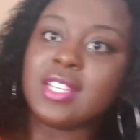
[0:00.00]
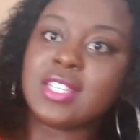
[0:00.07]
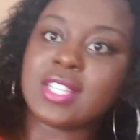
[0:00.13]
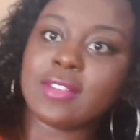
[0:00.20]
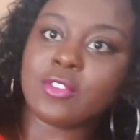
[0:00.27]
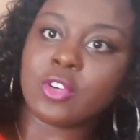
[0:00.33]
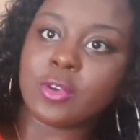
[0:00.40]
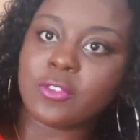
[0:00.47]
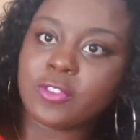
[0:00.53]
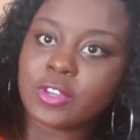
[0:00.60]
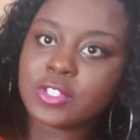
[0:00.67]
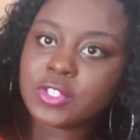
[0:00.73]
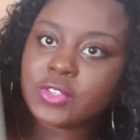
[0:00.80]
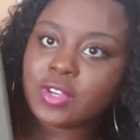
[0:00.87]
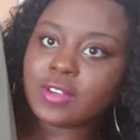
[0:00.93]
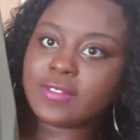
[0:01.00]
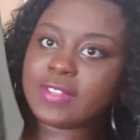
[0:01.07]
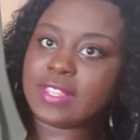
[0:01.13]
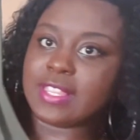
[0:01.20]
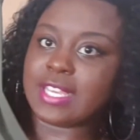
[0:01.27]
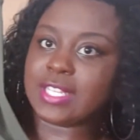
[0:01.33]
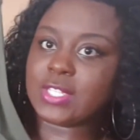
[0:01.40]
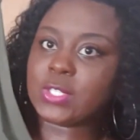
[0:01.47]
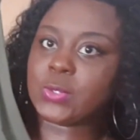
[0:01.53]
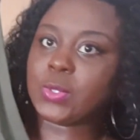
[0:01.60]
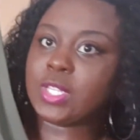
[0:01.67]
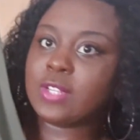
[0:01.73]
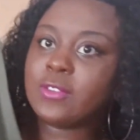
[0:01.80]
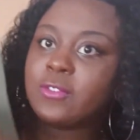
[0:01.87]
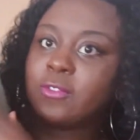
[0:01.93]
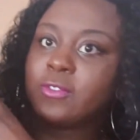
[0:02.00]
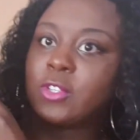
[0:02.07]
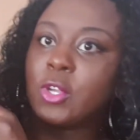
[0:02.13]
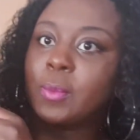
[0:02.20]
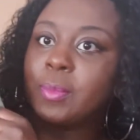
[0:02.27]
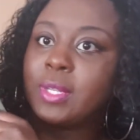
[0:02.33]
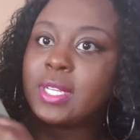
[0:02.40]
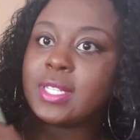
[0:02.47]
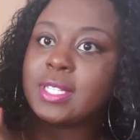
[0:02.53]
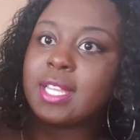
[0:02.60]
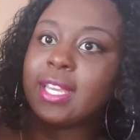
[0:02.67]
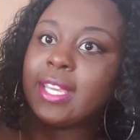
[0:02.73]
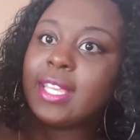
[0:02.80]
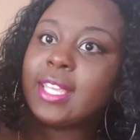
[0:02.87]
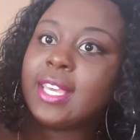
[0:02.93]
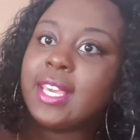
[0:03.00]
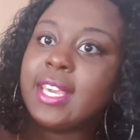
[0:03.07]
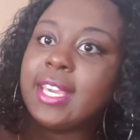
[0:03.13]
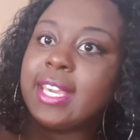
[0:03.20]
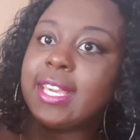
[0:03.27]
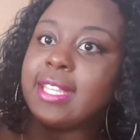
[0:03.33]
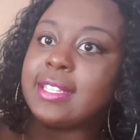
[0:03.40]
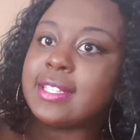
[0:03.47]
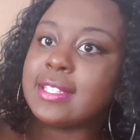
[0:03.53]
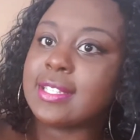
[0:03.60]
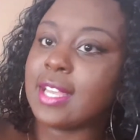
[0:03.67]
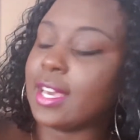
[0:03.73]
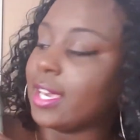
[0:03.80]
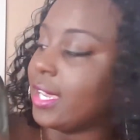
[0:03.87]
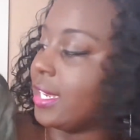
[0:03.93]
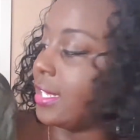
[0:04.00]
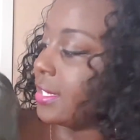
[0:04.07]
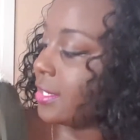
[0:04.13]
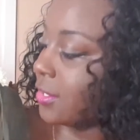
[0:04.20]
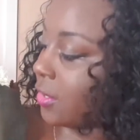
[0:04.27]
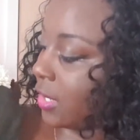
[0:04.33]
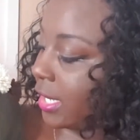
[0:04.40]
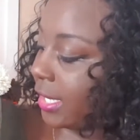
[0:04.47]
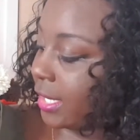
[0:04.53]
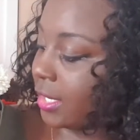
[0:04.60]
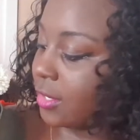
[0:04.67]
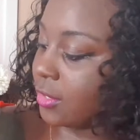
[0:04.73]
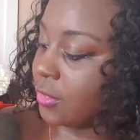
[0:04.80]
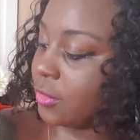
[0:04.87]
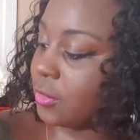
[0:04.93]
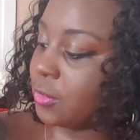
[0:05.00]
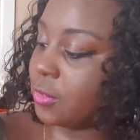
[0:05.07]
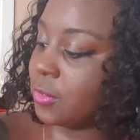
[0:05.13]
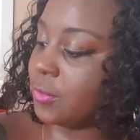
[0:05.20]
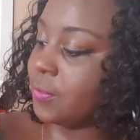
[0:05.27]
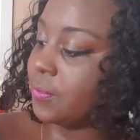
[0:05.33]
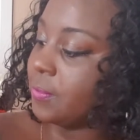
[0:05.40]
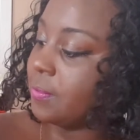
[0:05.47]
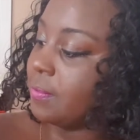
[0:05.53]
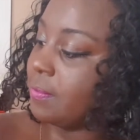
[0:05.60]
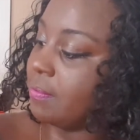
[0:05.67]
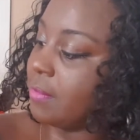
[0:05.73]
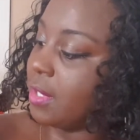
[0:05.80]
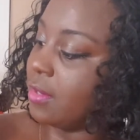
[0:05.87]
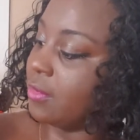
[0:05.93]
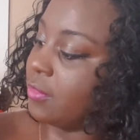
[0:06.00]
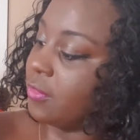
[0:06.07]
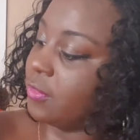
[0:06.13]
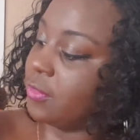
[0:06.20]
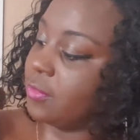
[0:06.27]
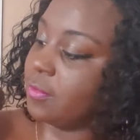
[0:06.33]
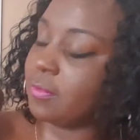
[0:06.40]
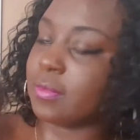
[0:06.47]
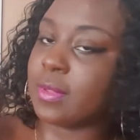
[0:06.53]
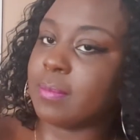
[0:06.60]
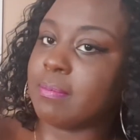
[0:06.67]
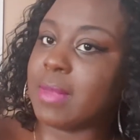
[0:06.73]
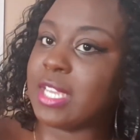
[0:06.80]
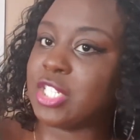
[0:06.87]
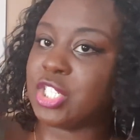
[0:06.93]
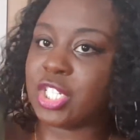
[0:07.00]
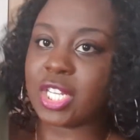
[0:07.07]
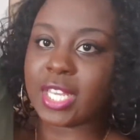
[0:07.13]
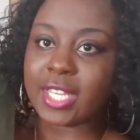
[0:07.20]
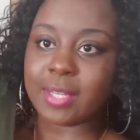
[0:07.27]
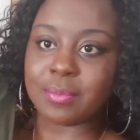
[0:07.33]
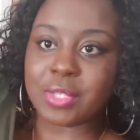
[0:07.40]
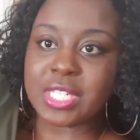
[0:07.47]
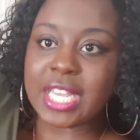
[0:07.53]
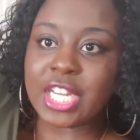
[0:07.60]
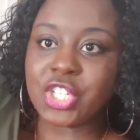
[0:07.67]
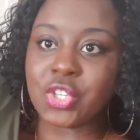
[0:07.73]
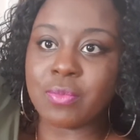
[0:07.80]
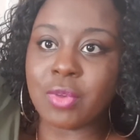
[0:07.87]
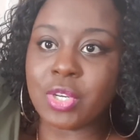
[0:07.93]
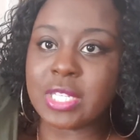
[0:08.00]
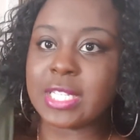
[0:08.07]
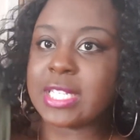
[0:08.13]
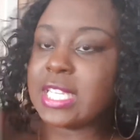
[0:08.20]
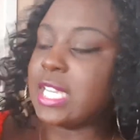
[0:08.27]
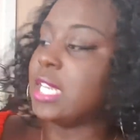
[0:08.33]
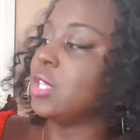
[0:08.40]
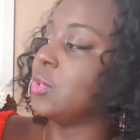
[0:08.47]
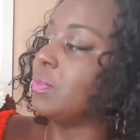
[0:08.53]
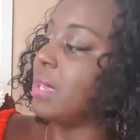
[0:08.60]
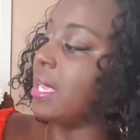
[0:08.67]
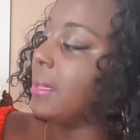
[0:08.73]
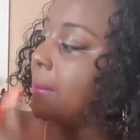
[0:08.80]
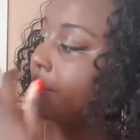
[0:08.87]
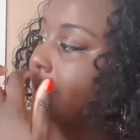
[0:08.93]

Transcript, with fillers: So I've got a photograph in this. This is what the top looks like. Inside has got like a little bit of mesh to like protect your modesty a little bit.